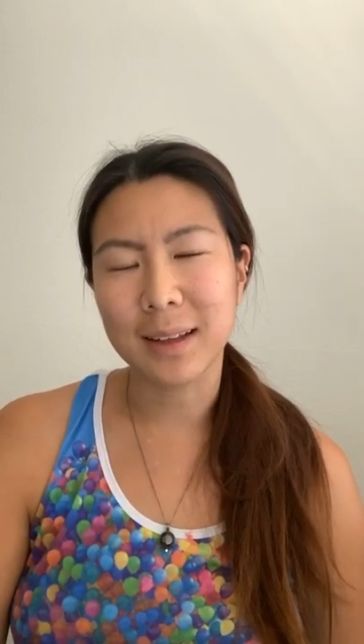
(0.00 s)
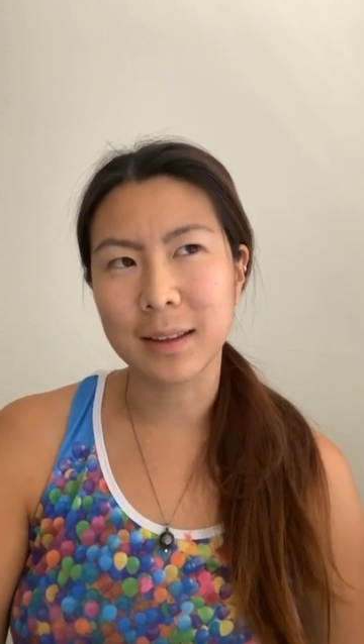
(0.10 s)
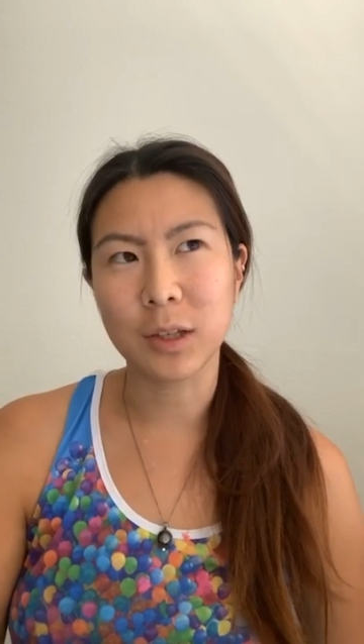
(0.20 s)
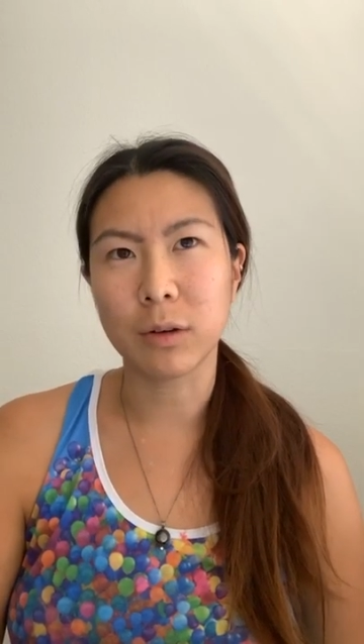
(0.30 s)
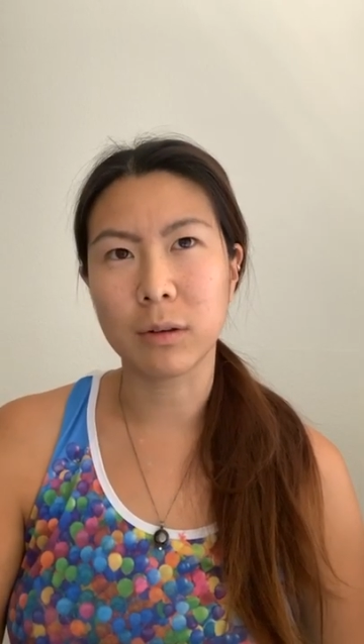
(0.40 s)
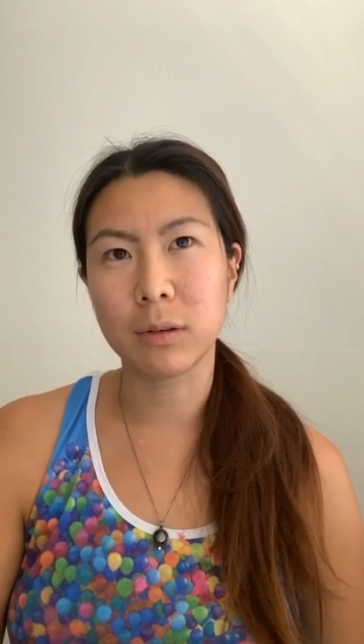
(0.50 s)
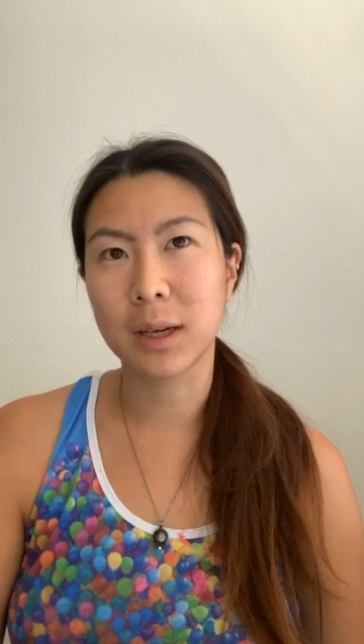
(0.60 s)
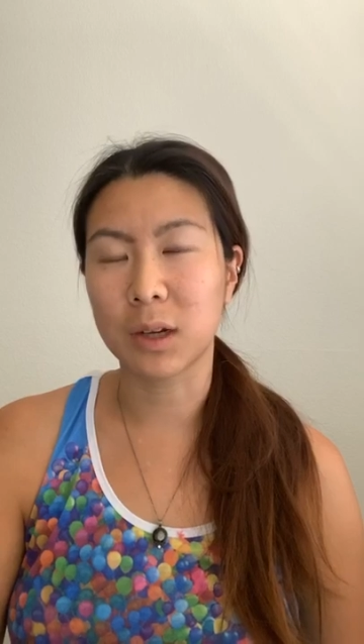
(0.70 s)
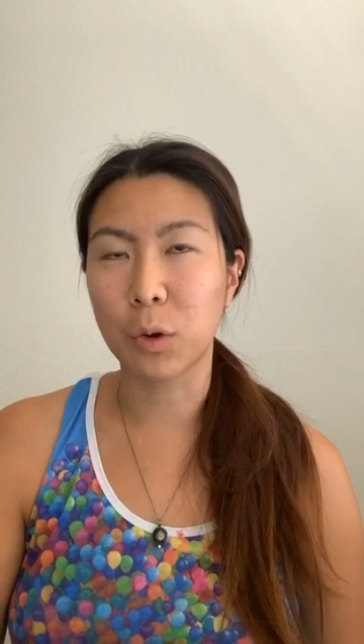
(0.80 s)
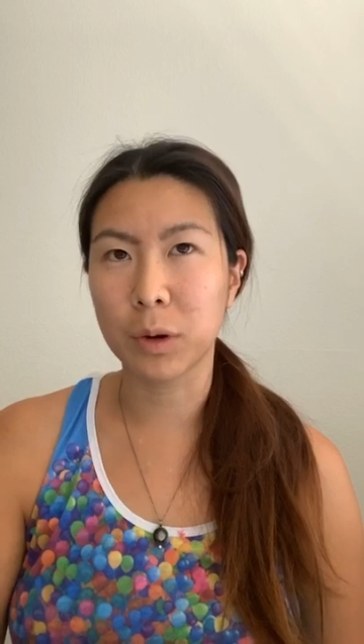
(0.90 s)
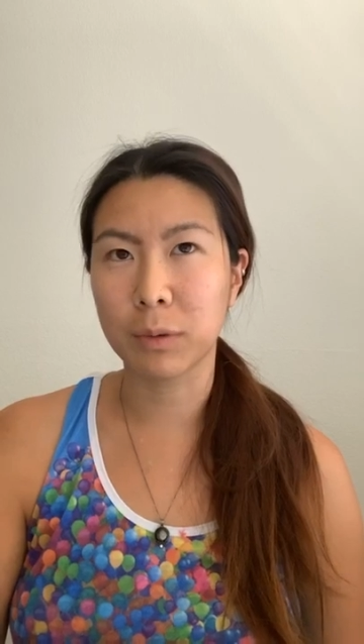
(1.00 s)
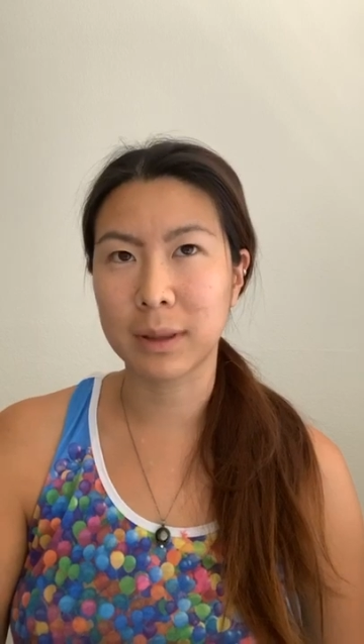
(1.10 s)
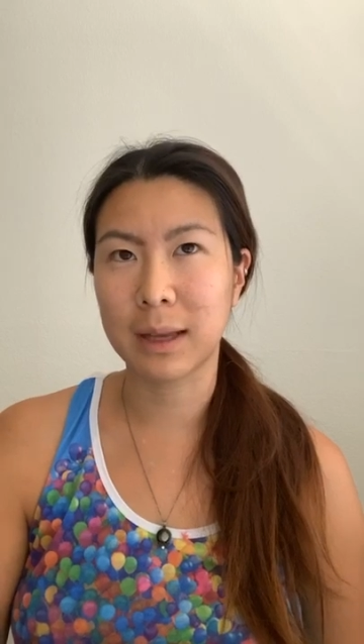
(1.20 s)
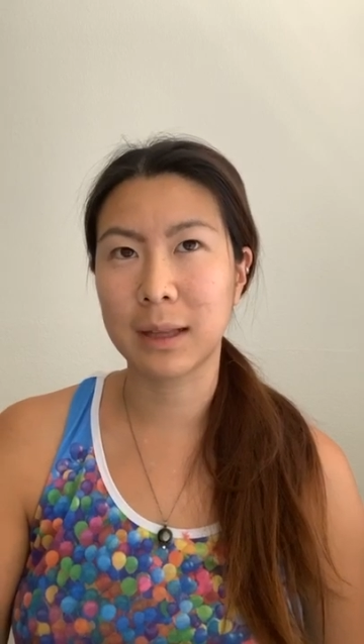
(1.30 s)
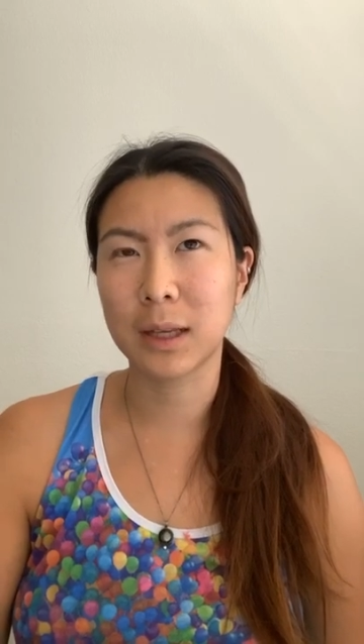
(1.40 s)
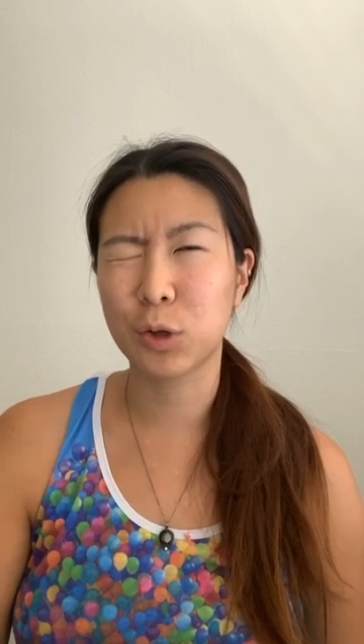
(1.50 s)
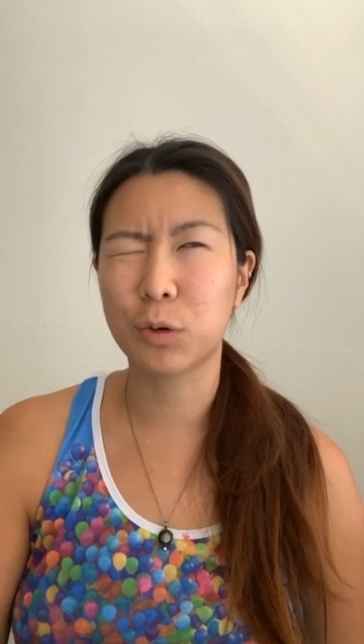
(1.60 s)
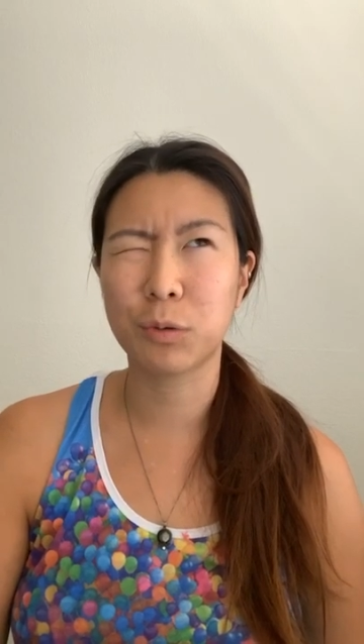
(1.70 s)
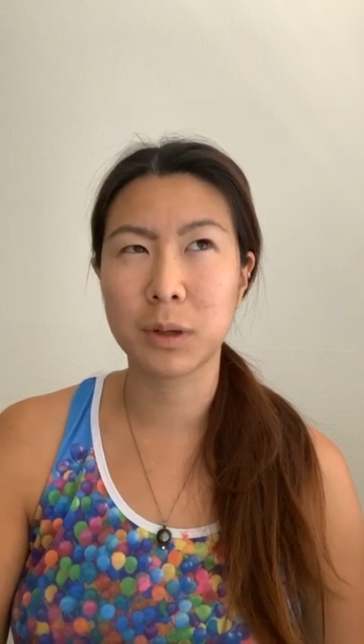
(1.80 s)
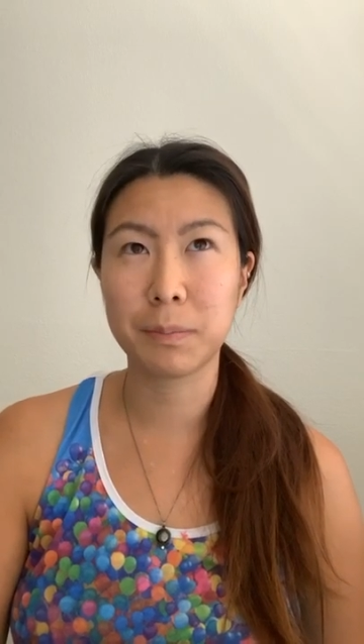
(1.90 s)
and you get annoyed with it, and you
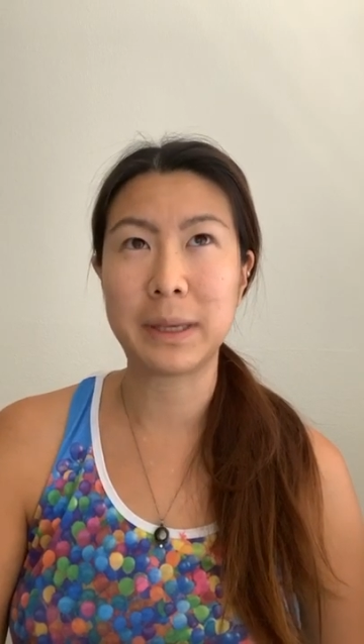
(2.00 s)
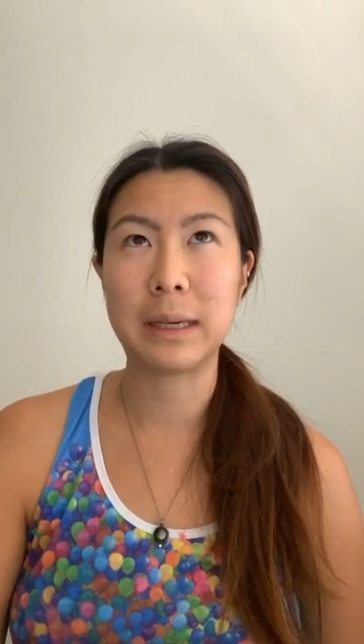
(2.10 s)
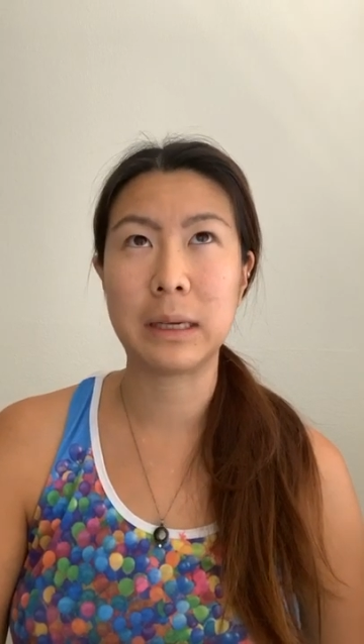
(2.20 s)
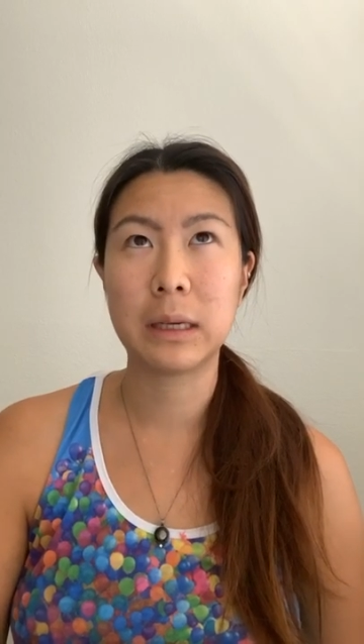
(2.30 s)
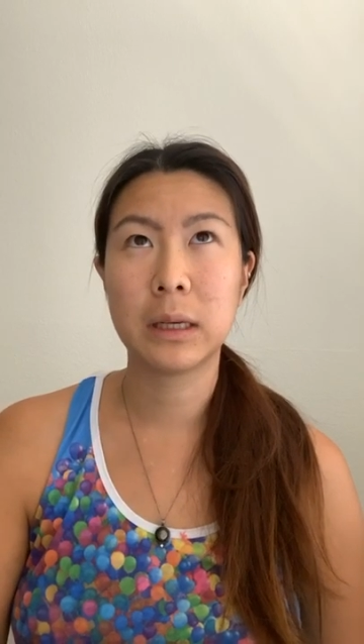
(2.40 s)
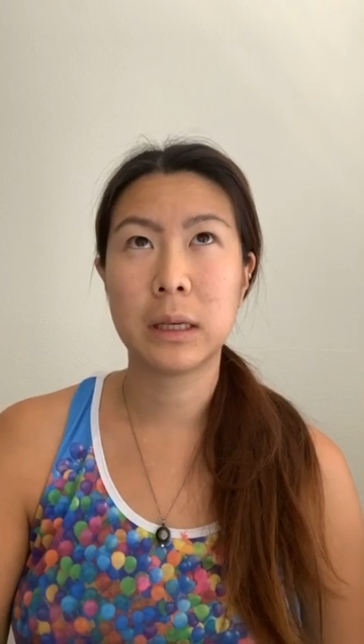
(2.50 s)
don't want to be.